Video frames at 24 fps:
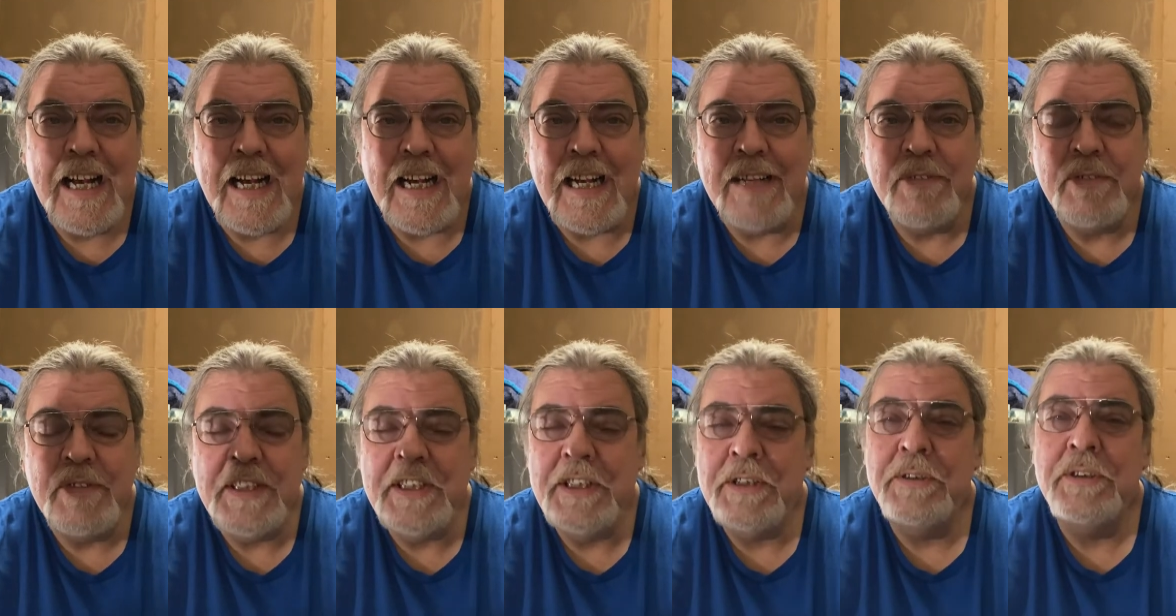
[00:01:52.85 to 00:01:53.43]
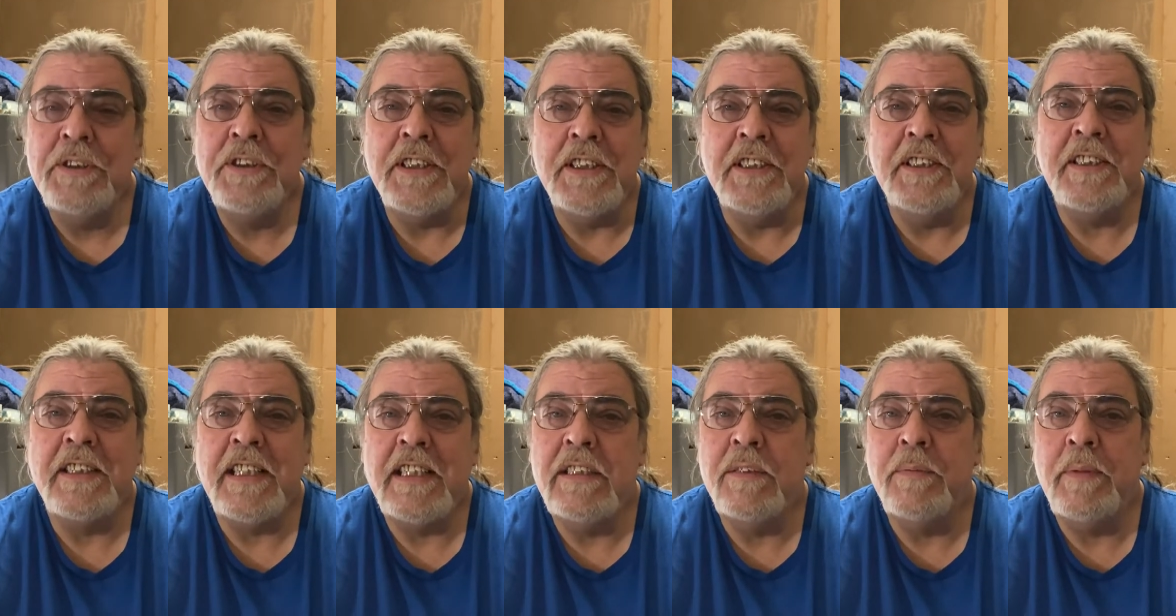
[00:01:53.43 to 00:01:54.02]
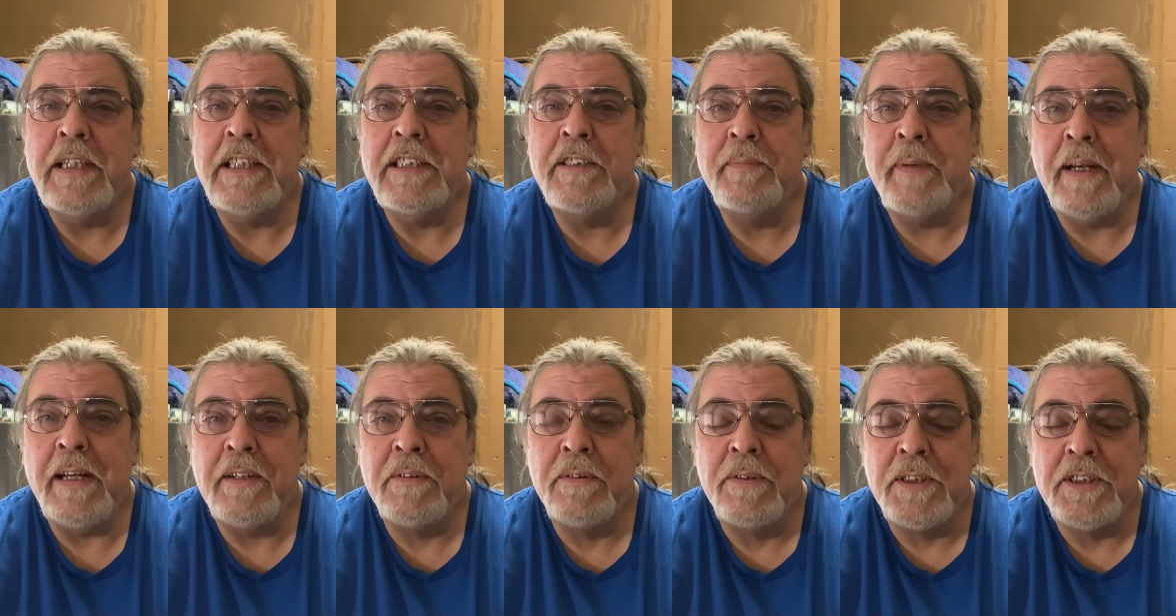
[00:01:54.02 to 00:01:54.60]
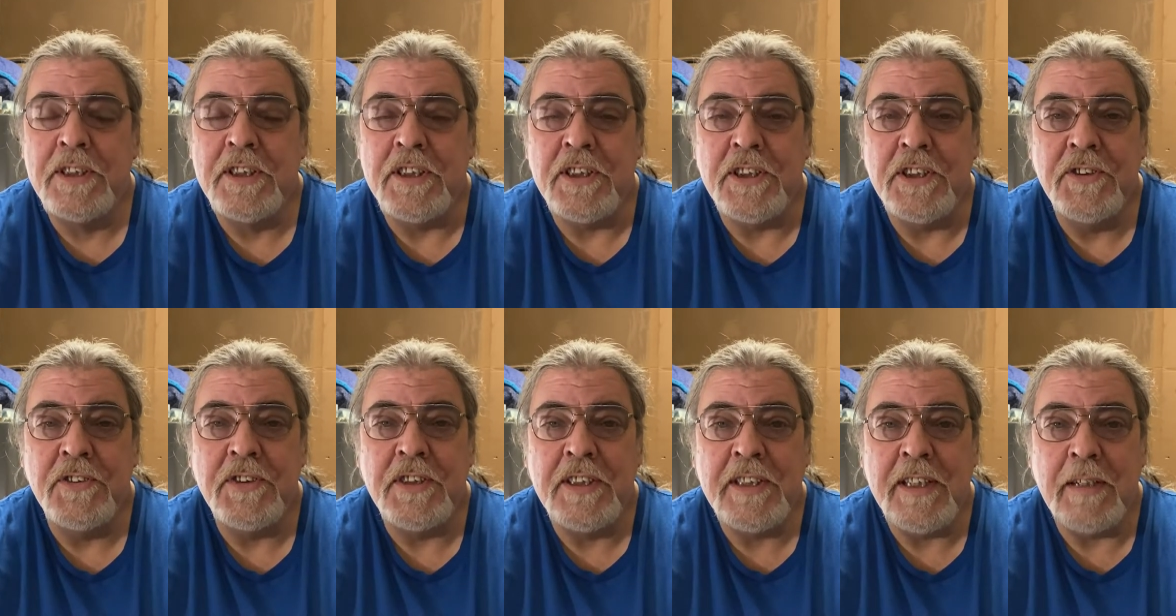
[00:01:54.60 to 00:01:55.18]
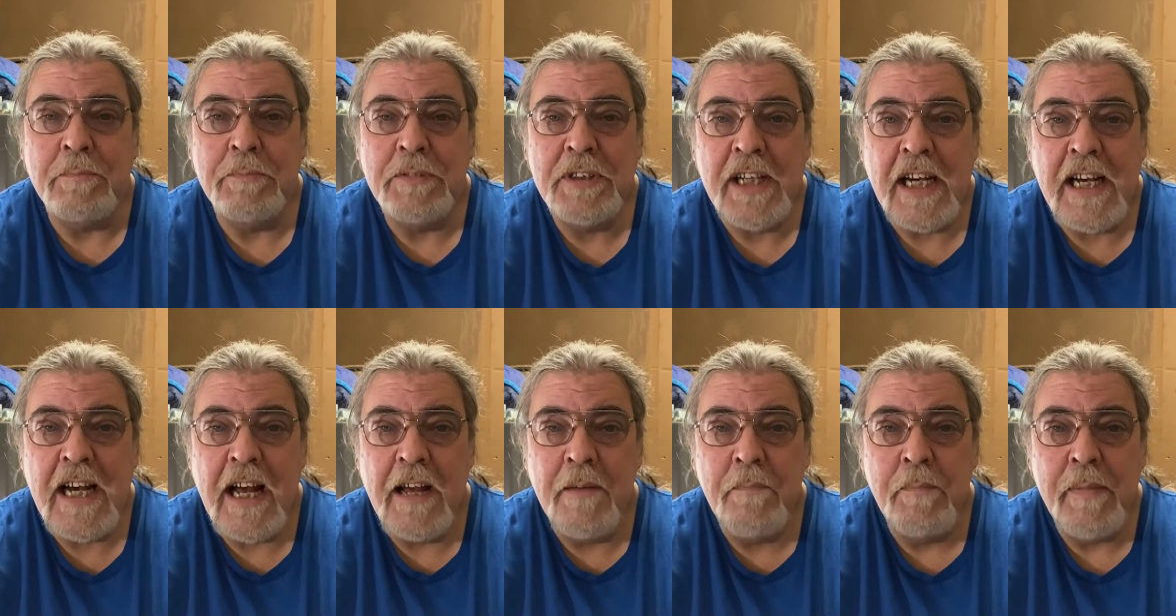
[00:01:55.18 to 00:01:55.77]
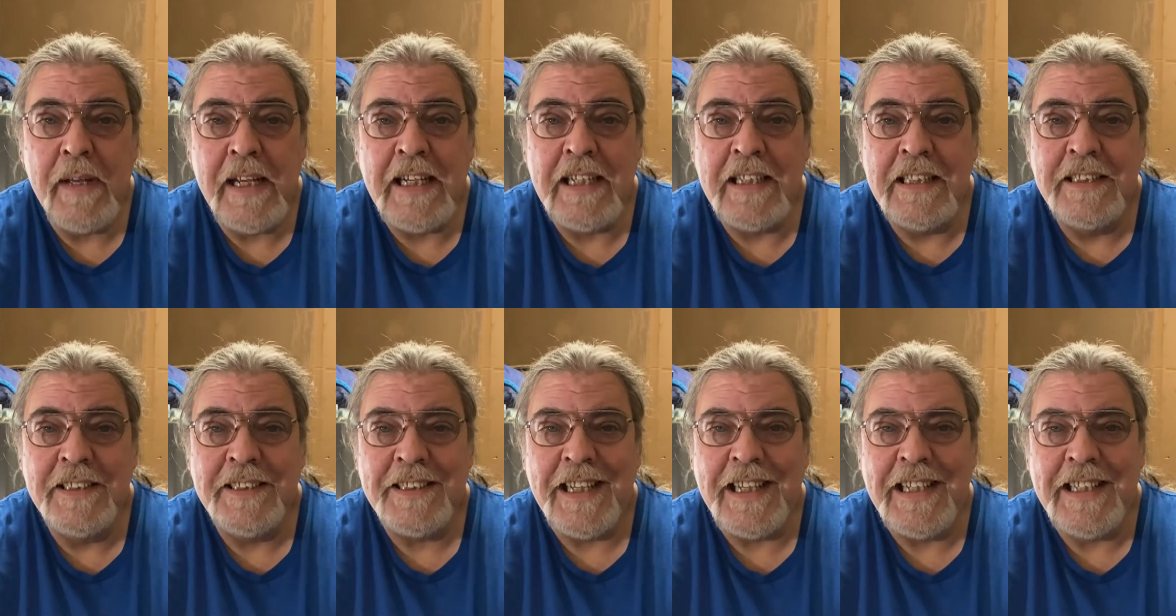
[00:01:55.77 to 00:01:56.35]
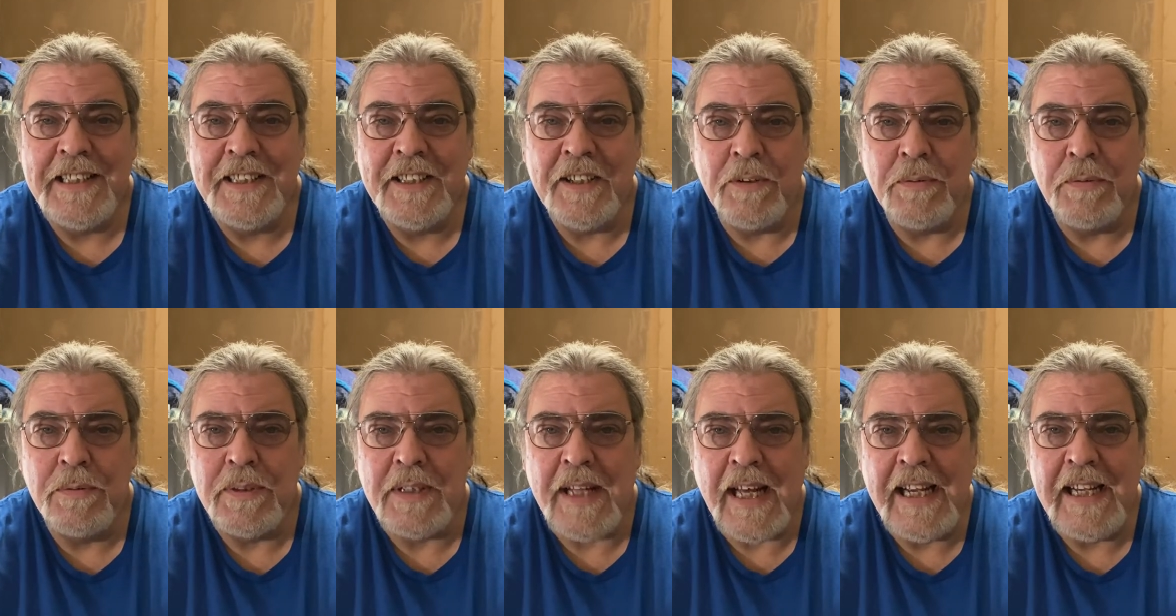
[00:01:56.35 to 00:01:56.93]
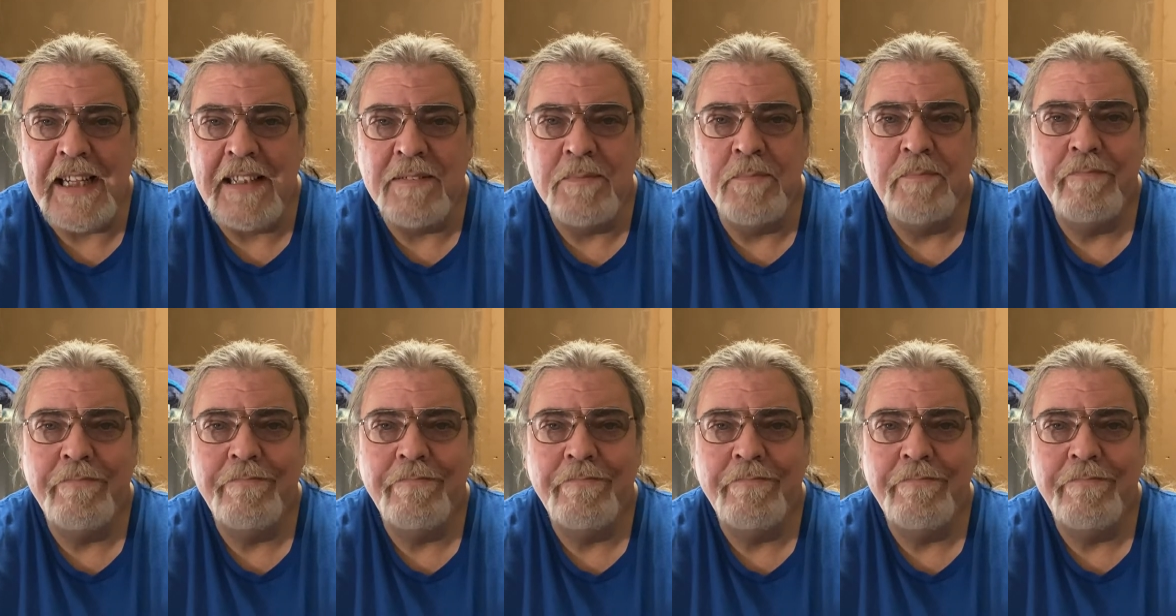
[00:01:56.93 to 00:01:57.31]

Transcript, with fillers: I haven't used inside the waistband holsters for some time because I don't like